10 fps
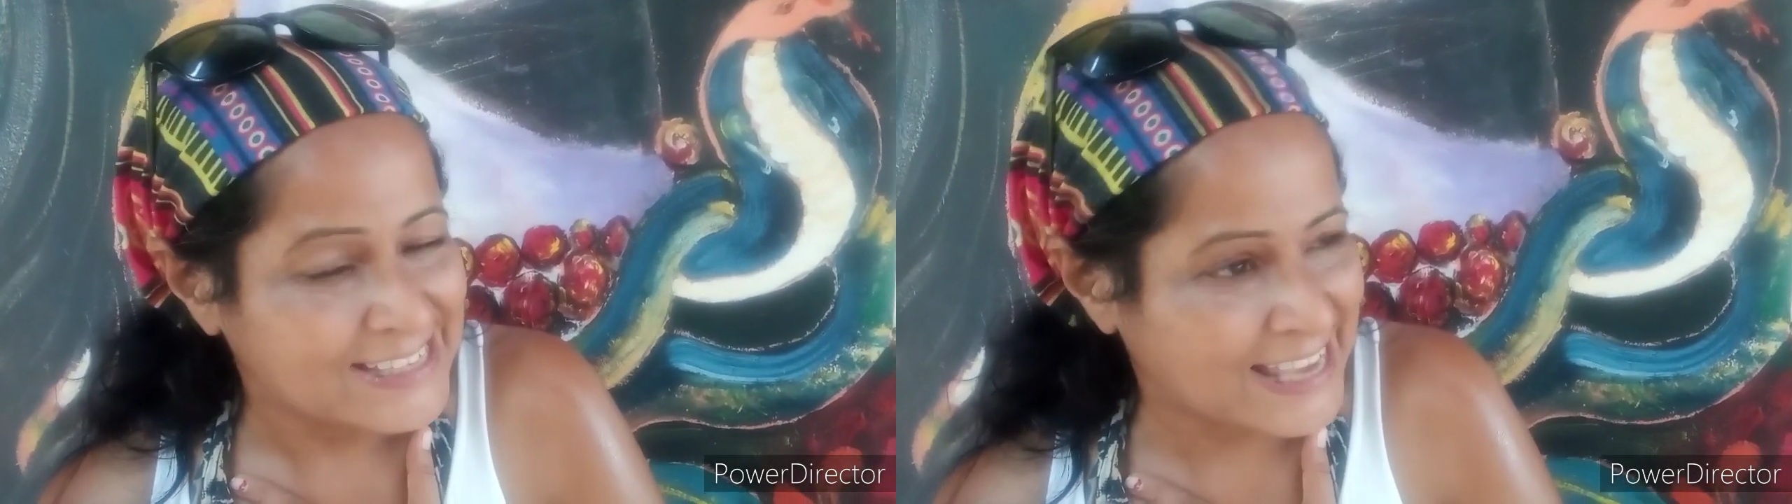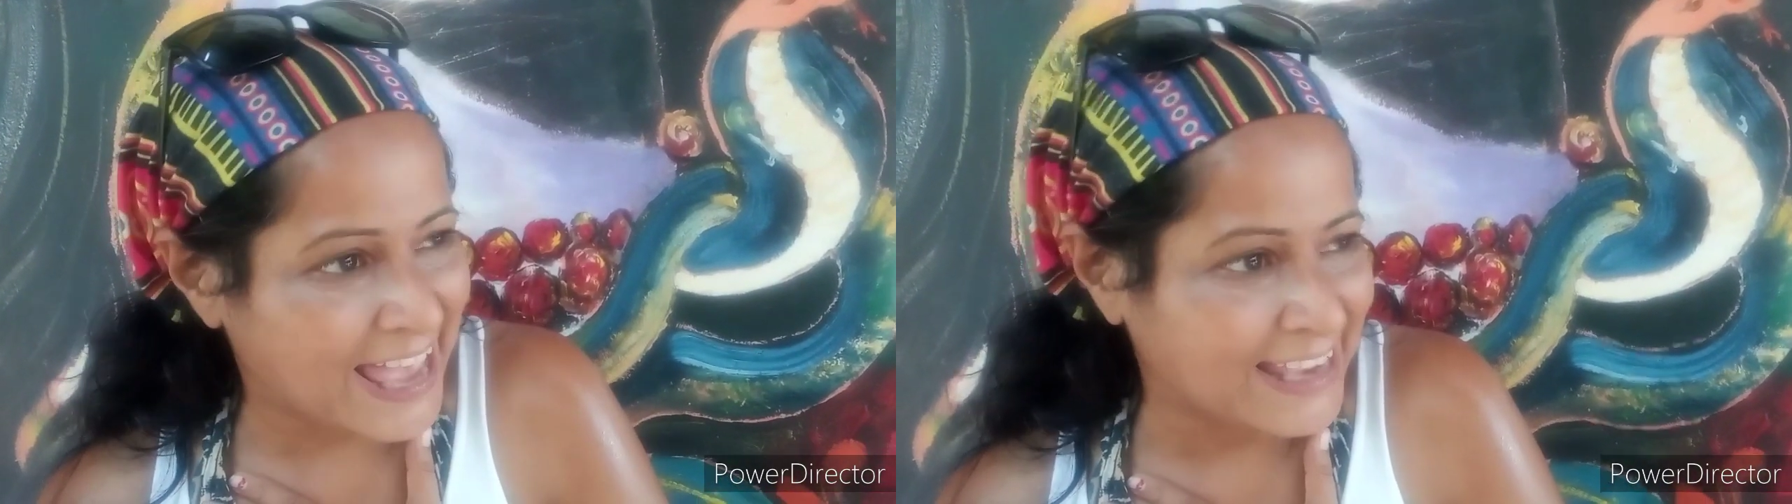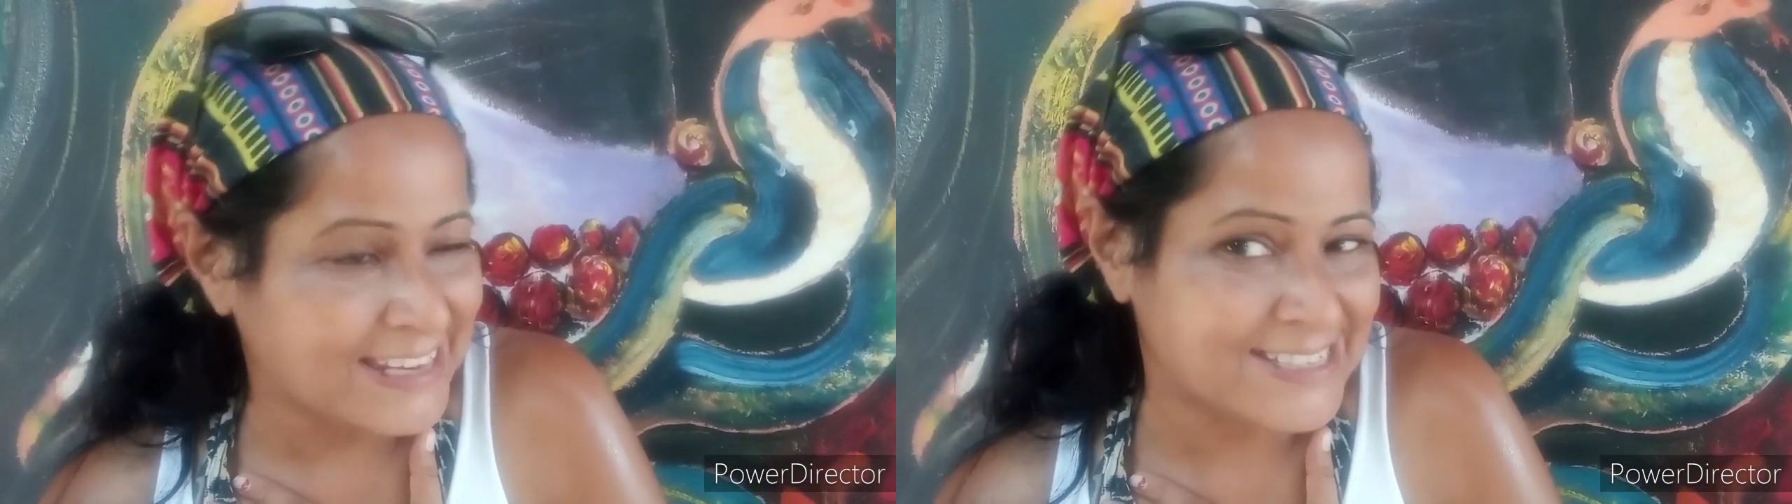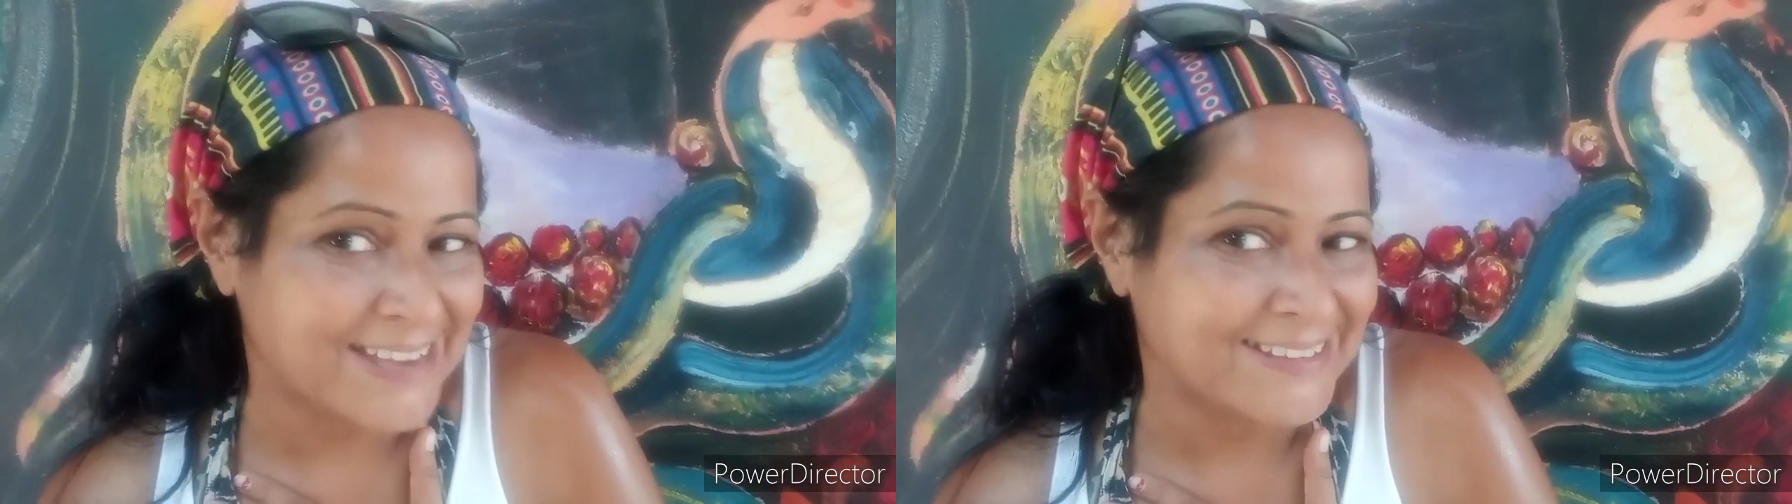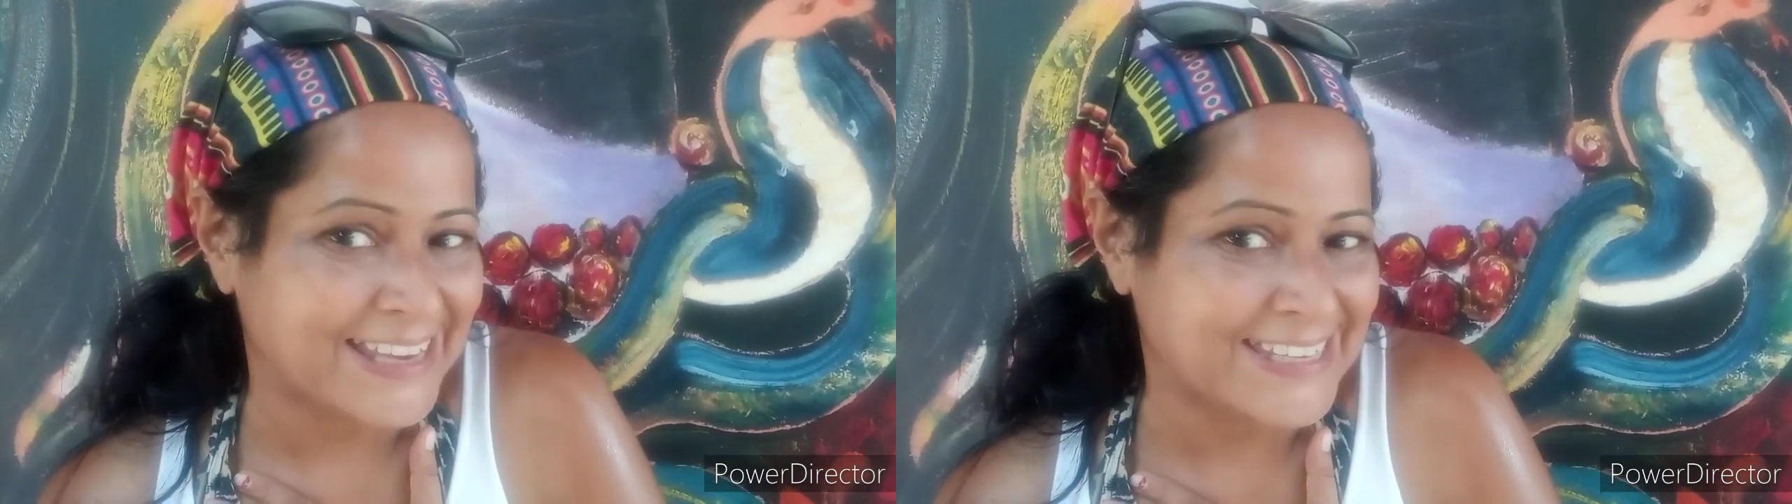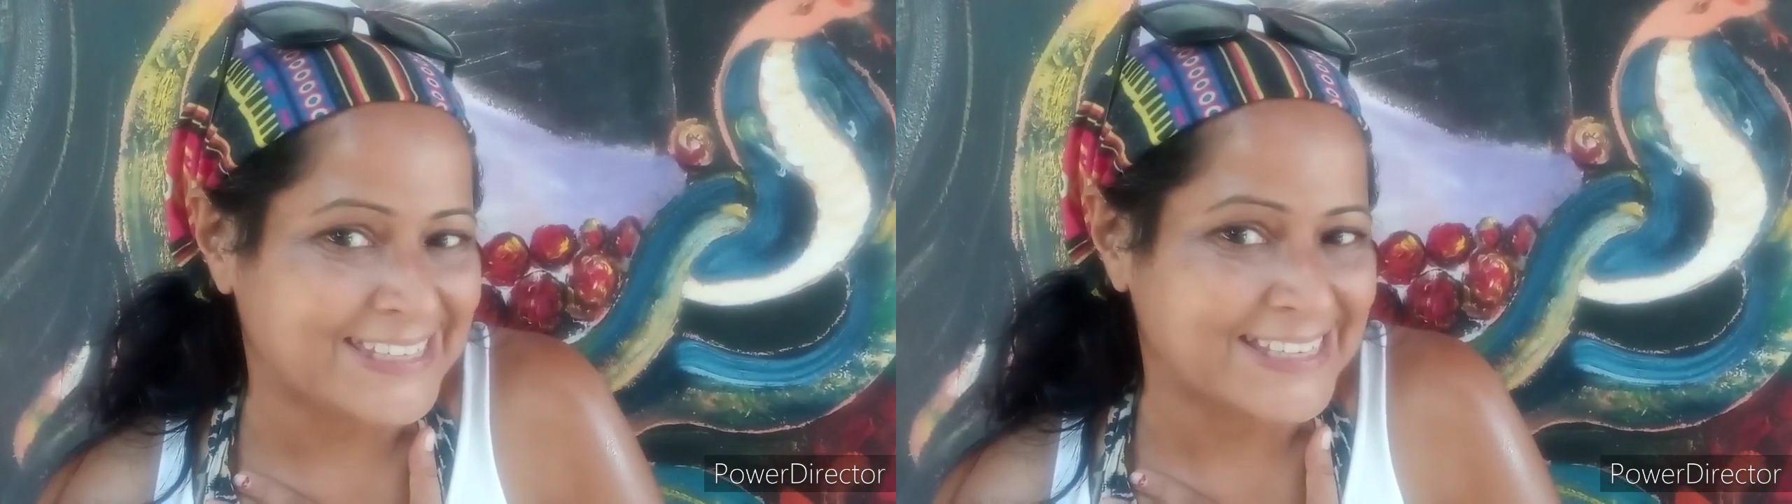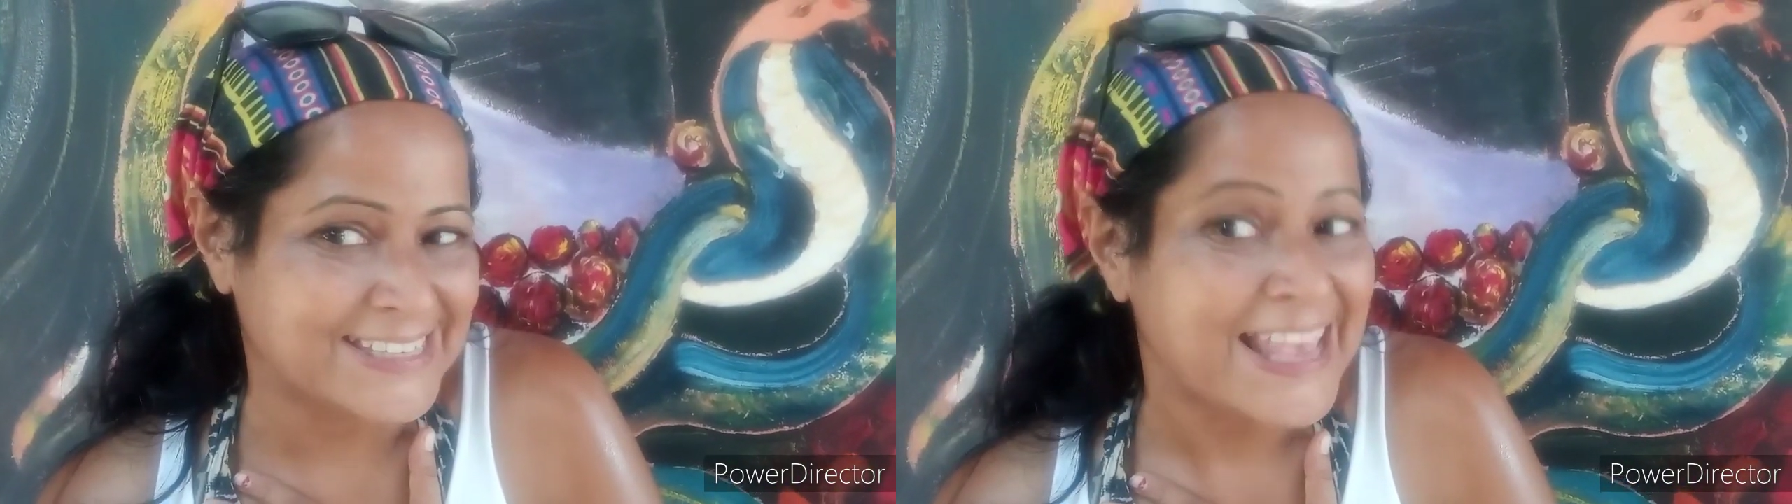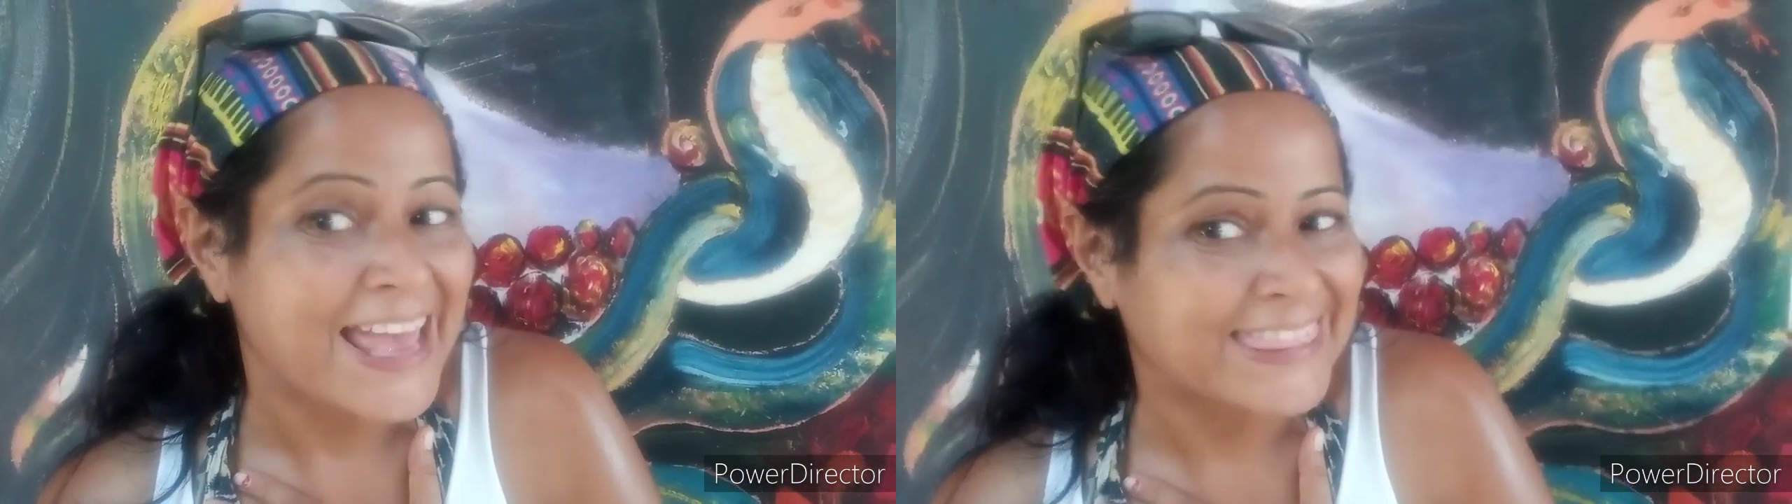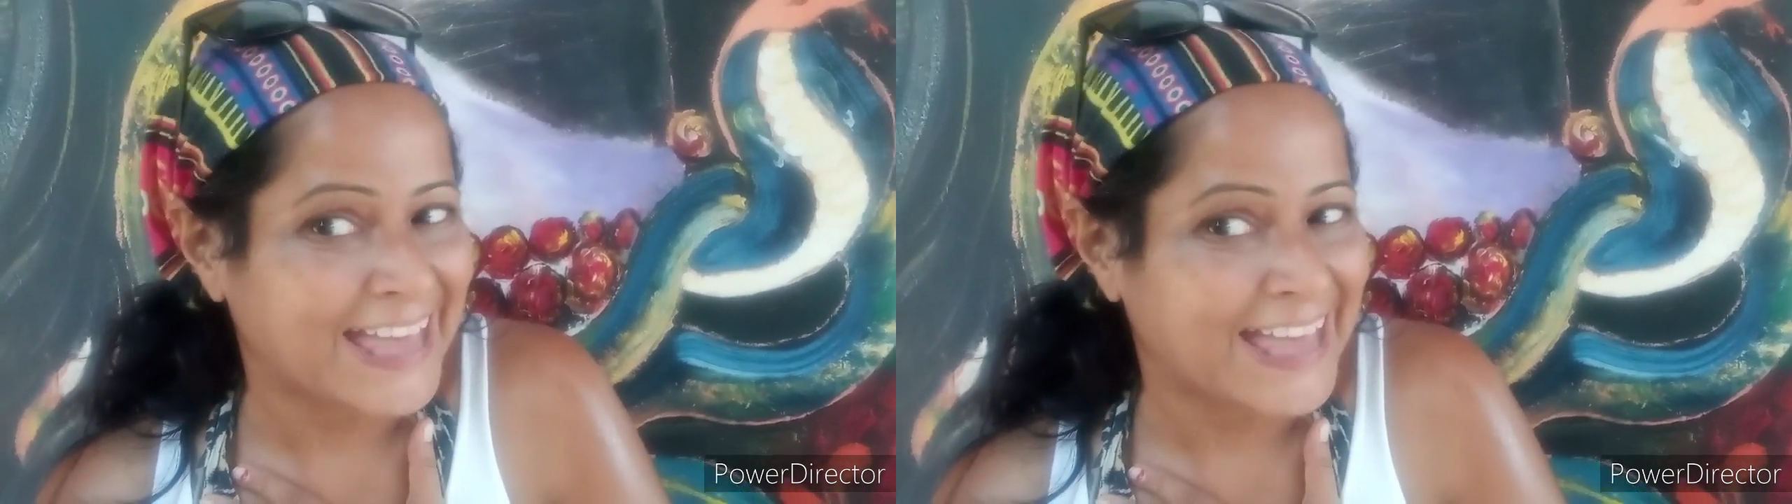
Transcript: to any donations